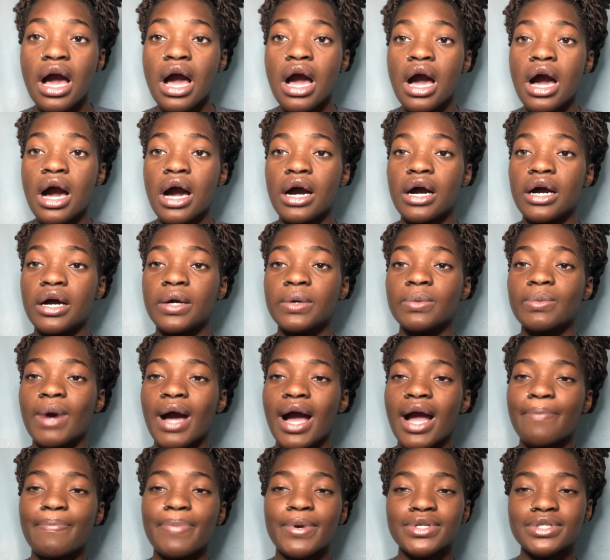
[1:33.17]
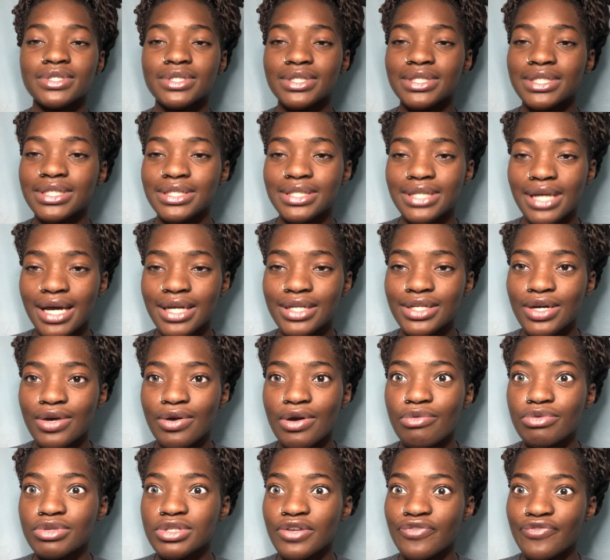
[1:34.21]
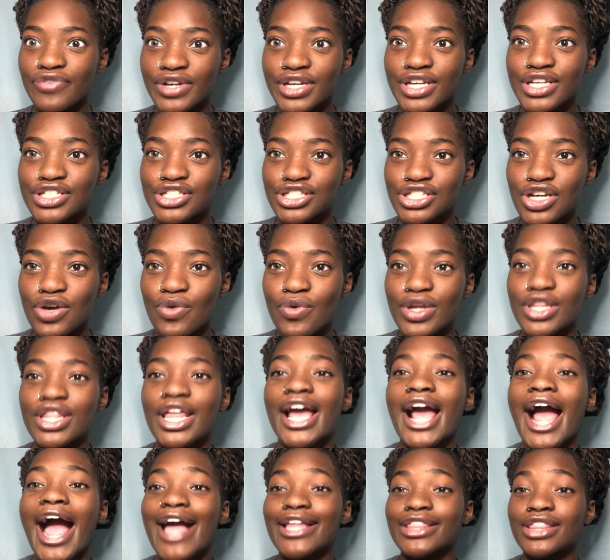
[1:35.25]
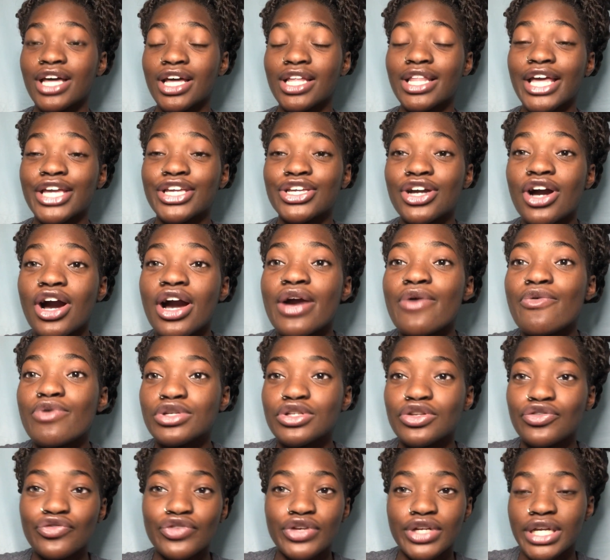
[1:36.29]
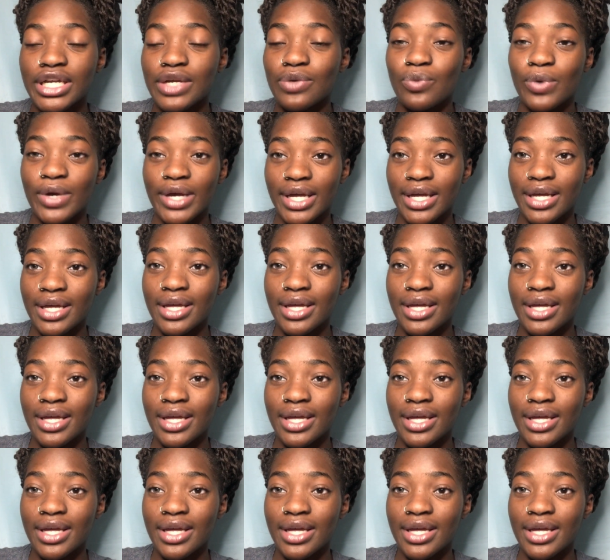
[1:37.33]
I personally did not know it was a freaking sew-in. Like, I thought, like, y'all, it was a freaking wig.